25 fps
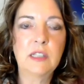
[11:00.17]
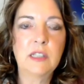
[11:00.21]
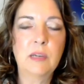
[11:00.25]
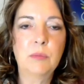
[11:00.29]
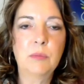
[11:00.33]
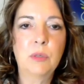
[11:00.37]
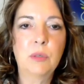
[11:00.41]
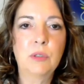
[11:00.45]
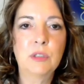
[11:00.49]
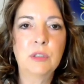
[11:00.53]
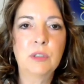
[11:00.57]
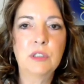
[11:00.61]

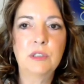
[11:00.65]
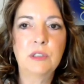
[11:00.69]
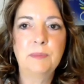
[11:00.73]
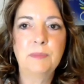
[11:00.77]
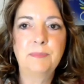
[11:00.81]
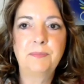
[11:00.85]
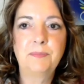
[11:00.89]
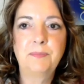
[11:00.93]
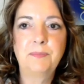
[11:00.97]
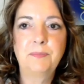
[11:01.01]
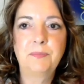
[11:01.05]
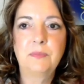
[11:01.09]
that
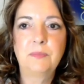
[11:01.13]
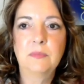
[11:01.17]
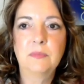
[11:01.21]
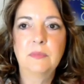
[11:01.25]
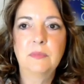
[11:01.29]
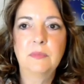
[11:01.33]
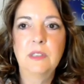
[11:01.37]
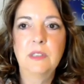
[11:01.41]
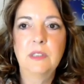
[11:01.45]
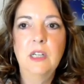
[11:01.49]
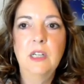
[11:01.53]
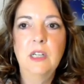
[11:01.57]
person.
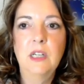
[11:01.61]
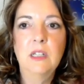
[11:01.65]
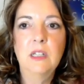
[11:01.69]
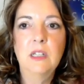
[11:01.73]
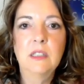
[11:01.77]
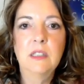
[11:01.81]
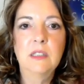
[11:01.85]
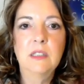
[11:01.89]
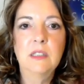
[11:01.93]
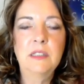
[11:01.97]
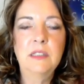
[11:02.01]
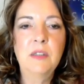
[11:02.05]

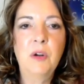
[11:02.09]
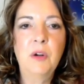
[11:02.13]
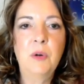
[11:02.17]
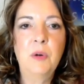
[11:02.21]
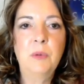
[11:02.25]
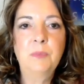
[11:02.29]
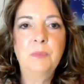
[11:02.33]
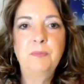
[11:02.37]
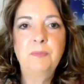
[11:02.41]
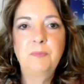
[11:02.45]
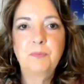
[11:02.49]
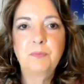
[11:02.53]

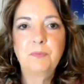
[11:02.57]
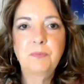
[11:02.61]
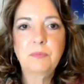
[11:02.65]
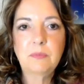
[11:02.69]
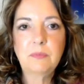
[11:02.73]
So